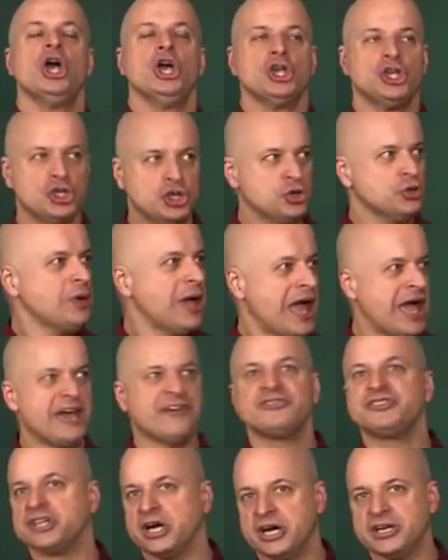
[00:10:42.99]
you
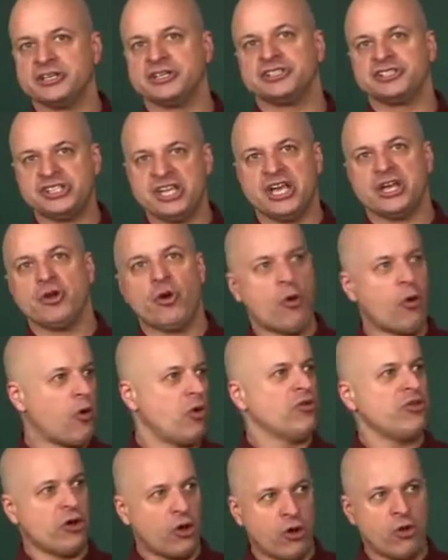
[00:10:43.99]
have to understand
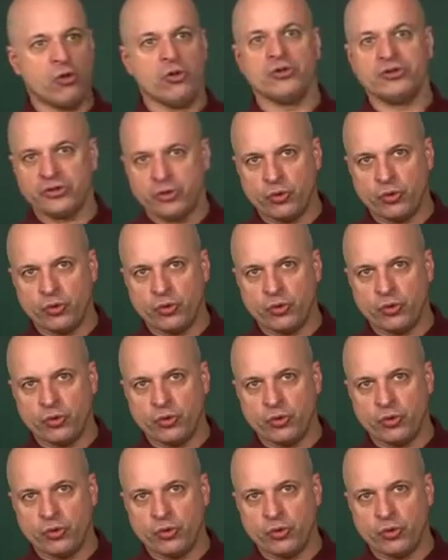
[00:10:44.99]
all the old